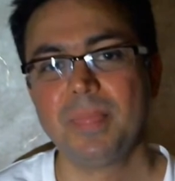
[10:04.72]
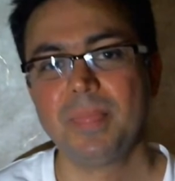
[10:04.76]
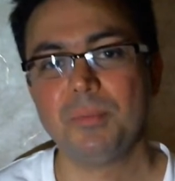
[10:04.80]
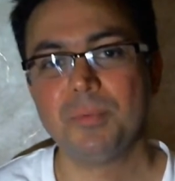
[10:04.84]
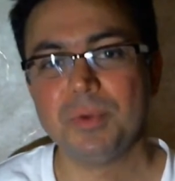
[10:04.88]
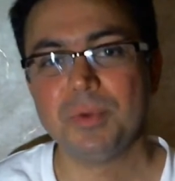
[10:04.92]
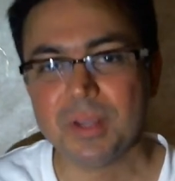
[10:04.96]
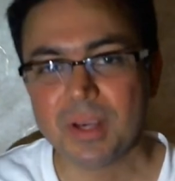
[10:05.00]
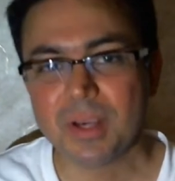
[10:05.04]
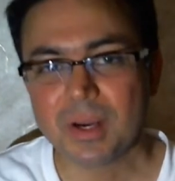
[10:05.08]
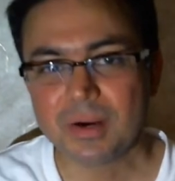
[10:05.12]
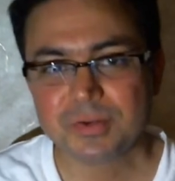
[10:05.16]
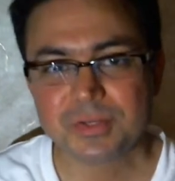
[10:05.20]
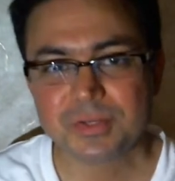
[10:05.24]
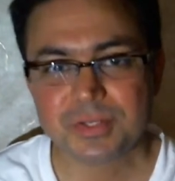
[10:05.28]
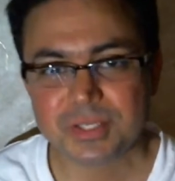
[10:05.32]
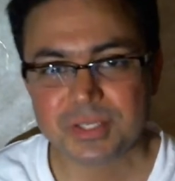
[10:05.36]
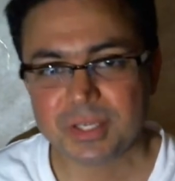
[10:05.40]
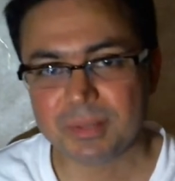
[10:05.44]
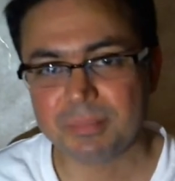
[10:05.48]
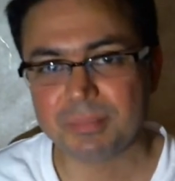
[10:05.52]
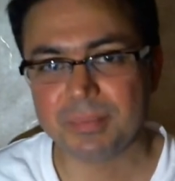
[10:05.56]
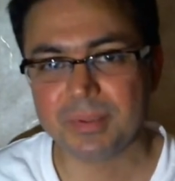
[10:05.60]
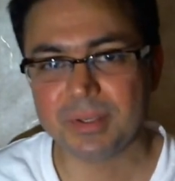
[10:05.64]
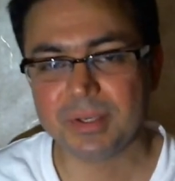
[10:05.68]
We are
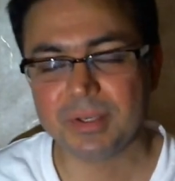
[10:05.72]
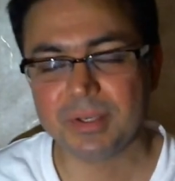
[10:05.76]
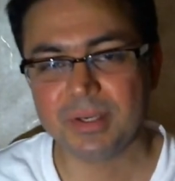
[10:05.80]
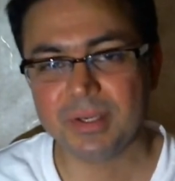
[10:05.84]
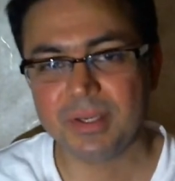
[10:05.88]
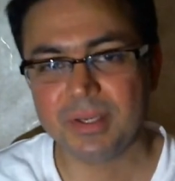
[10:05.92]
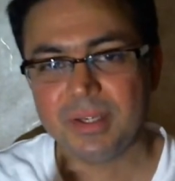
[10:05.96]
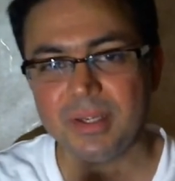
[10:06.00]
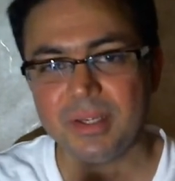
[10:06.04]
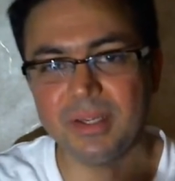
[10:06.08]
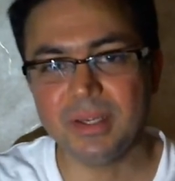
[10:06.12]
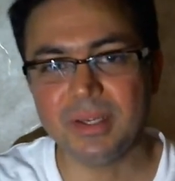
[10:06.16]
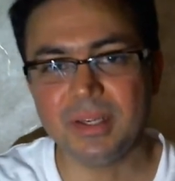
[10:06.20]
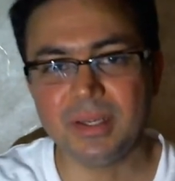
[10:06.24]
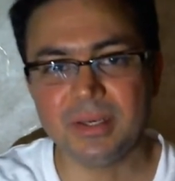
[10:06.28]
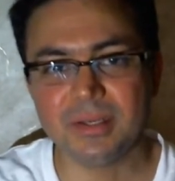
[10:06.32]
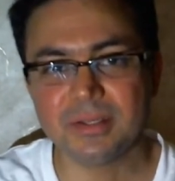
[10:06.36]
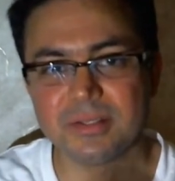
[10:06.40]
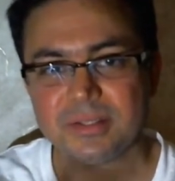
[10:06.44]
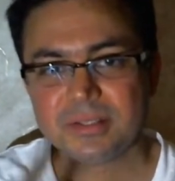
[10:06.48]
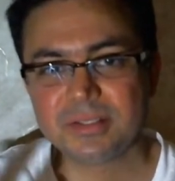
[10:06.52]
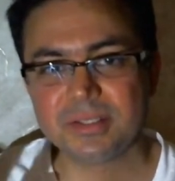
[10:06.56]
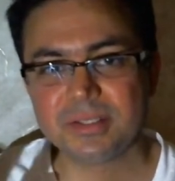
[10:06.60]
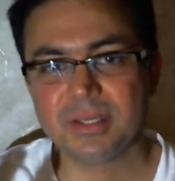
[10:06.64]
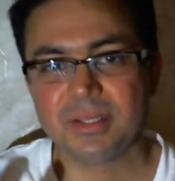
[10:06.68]
separate in a
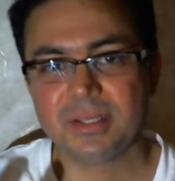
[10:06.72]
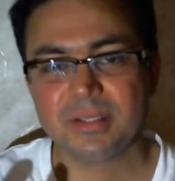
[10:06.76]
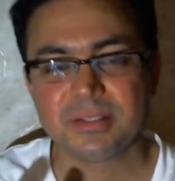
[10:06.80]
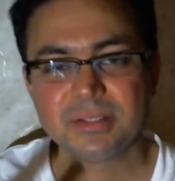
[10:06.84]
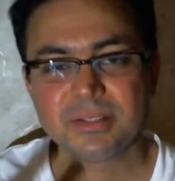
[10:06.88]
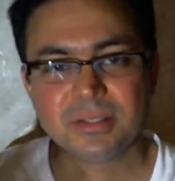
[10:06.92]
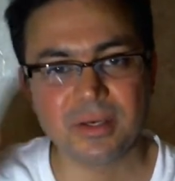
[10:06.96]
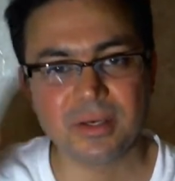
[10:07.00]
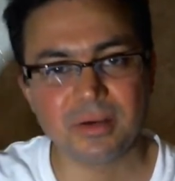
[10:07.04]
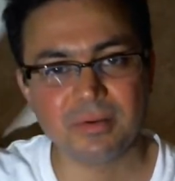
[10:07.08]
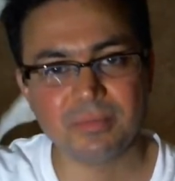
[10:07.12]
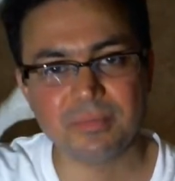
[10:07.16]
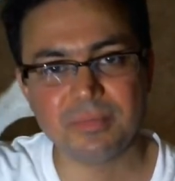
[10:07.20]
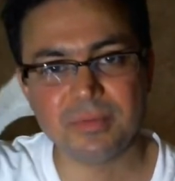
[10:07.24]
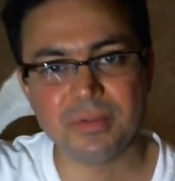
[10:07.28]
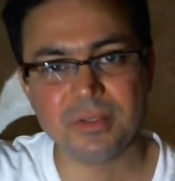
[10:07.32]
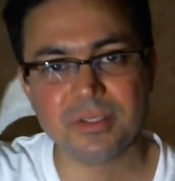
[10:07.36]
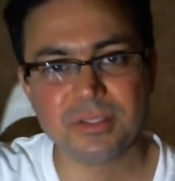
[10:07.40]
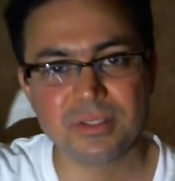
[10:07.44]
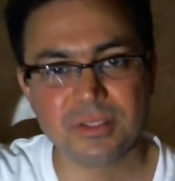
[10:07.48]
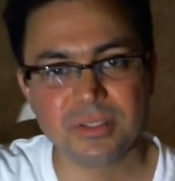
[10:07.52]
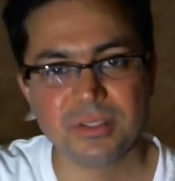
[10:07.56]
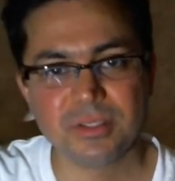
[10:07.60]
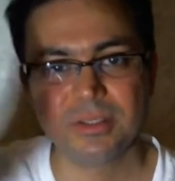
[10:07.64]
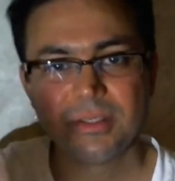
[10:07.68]
sense of
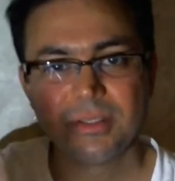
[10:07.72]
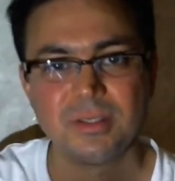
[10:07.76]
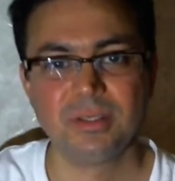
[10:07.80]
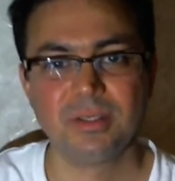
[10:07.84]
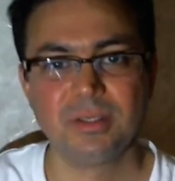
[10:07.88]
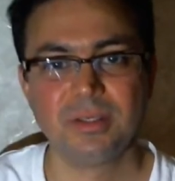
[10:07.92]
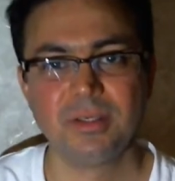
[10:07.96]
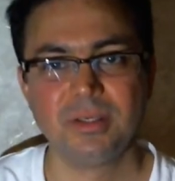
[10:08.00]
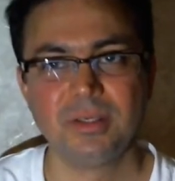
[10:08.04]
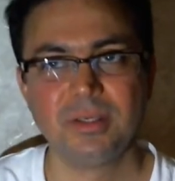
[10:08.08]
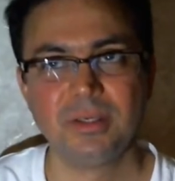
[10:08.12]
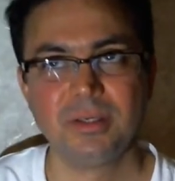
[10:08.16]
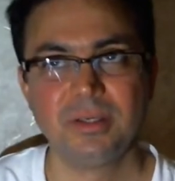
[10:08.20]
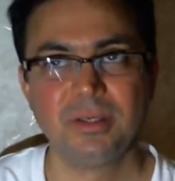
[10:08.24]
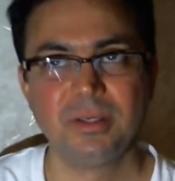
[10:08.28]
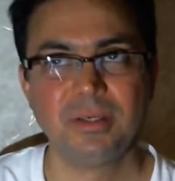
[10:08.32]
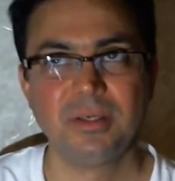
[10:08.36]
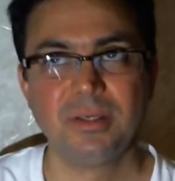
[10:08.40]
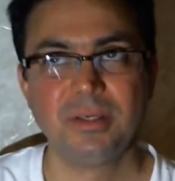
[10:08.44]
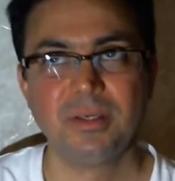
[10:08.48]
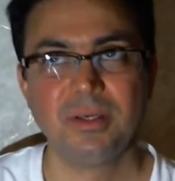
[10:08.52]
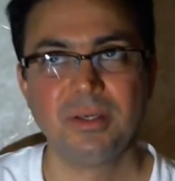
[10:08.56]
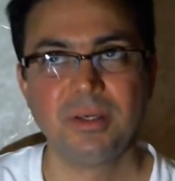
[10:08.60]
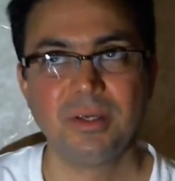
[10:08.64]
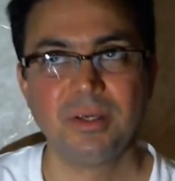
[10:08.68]
this
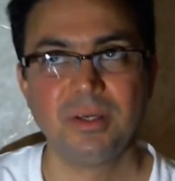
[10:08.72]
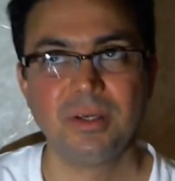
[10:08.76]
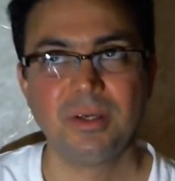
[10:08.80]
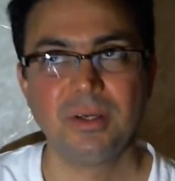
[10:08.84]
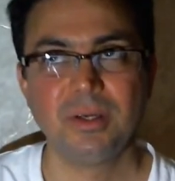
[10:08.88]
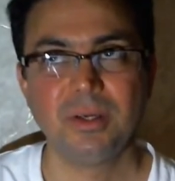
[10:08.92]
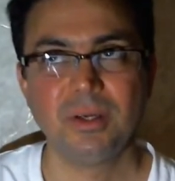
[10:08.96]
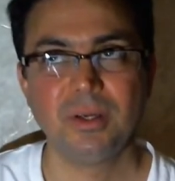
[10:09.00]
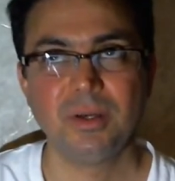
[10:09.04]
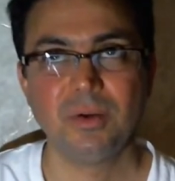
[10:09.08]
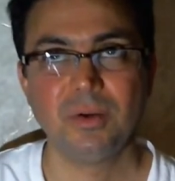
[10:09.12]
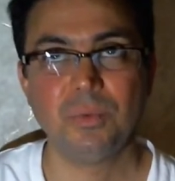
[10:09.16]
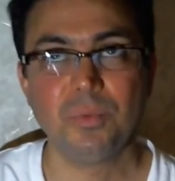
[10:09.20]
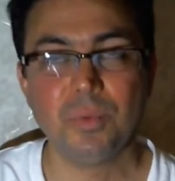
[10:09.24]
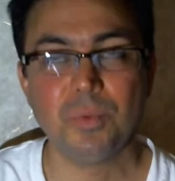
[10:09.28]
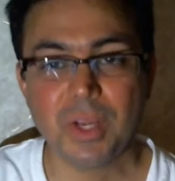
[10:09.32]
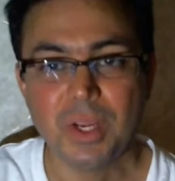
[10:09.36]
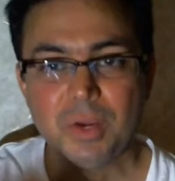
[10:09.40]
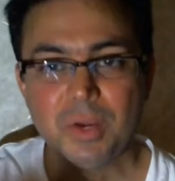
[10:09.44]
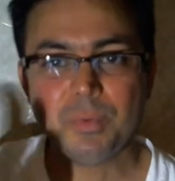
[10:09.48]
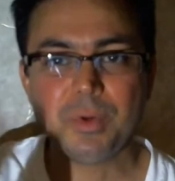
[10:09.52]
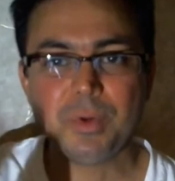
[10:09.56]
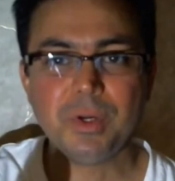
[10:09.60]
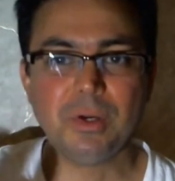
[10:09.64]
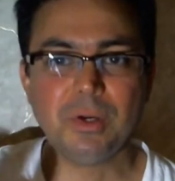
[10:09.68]

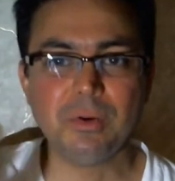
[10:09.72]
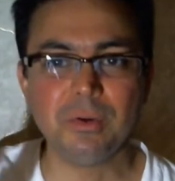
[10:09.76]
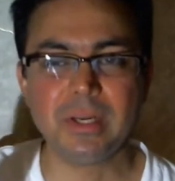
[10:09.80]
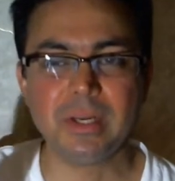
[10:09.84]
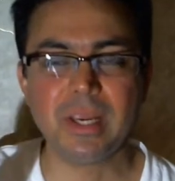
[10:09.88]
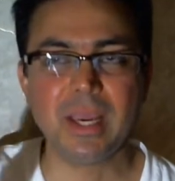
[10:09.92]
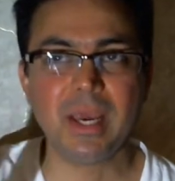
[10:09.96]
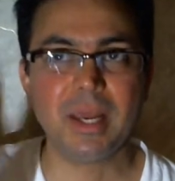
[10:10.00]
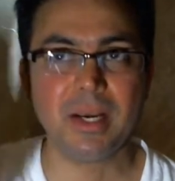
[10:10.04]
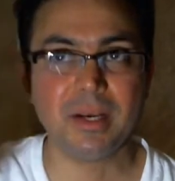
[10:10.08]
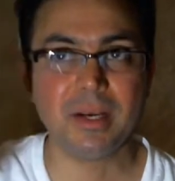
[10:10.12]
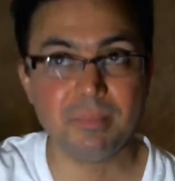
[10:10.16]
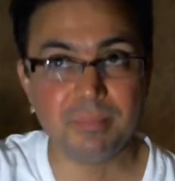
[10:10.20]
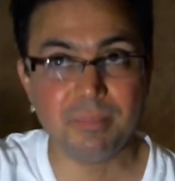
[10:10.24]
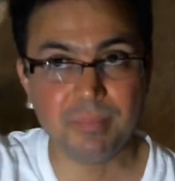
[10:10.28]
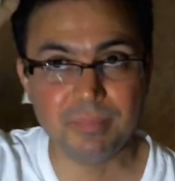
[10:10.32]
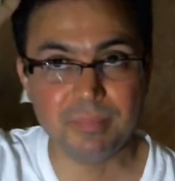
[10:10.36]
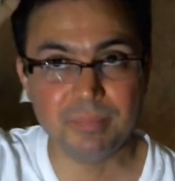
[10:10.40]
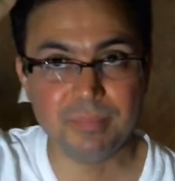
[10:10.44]
way we look at it.